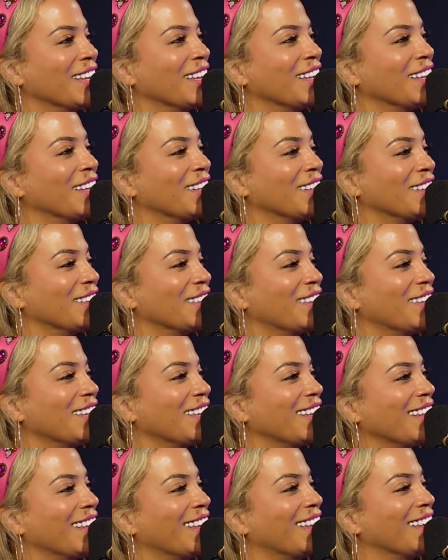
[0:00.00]

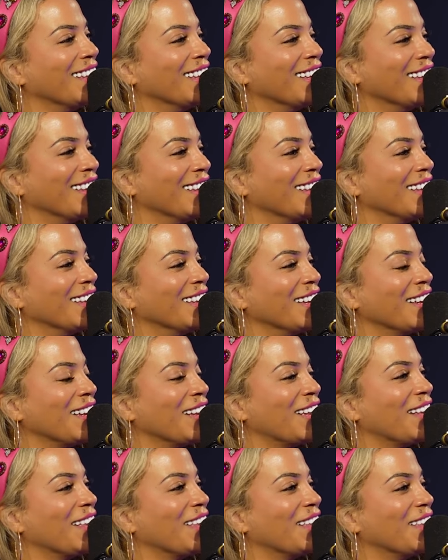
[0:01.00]

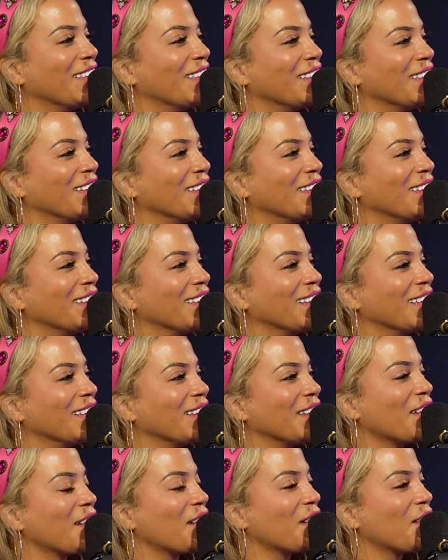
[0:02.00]

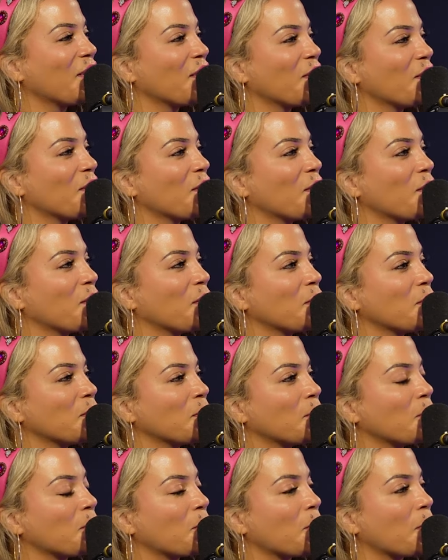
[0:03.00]

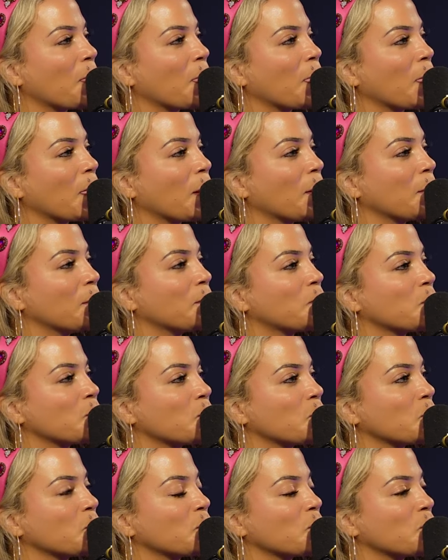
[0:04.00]

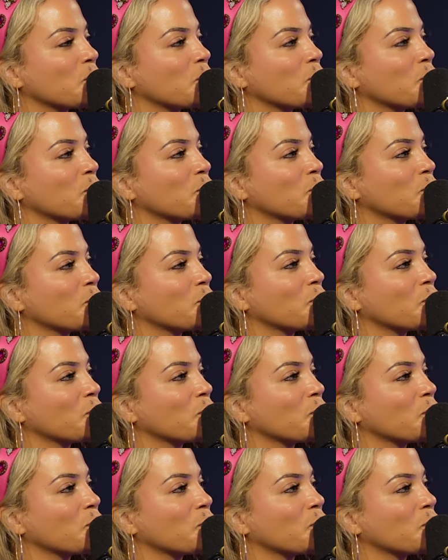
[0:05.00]
The person shown says nothing.